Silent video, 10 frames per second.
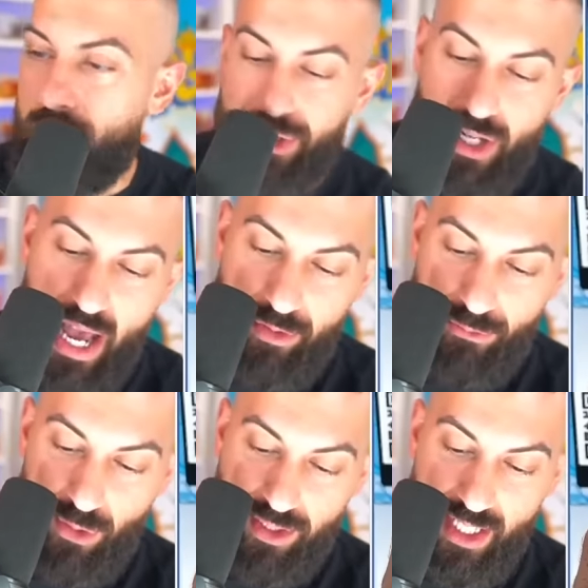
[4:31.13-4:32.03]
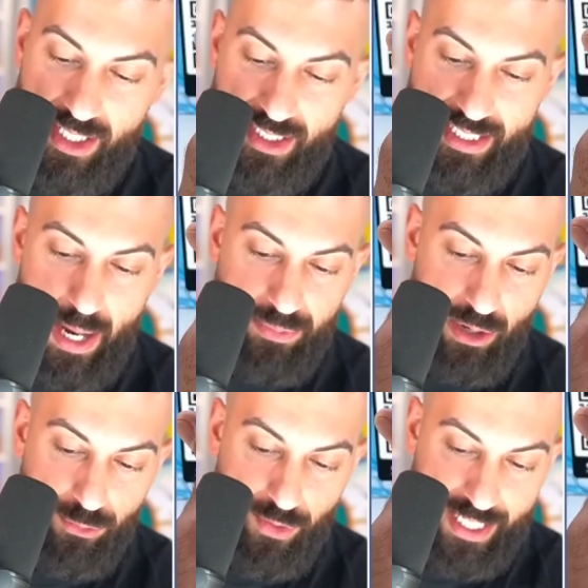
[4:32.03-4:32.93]
I was going to have the first edition stamp
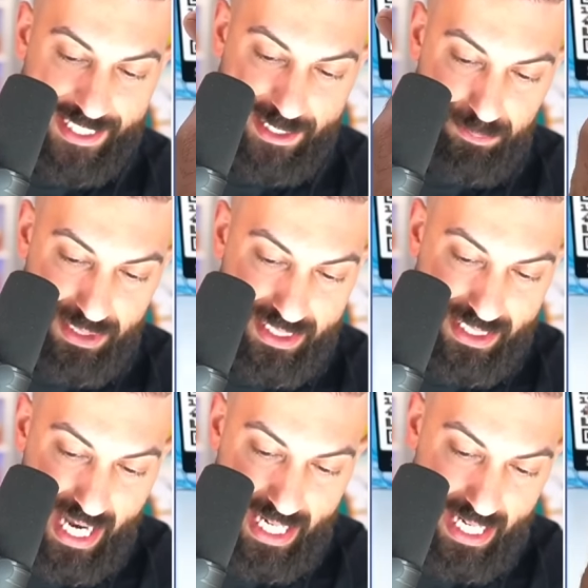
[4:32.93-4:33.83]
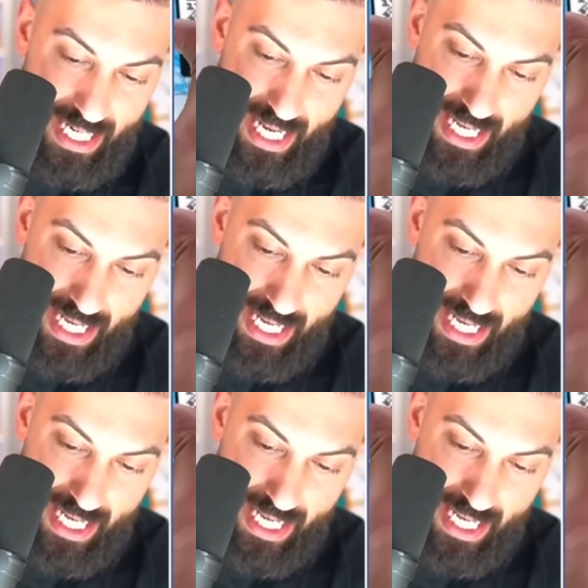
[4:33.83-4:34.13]
there for like a split second.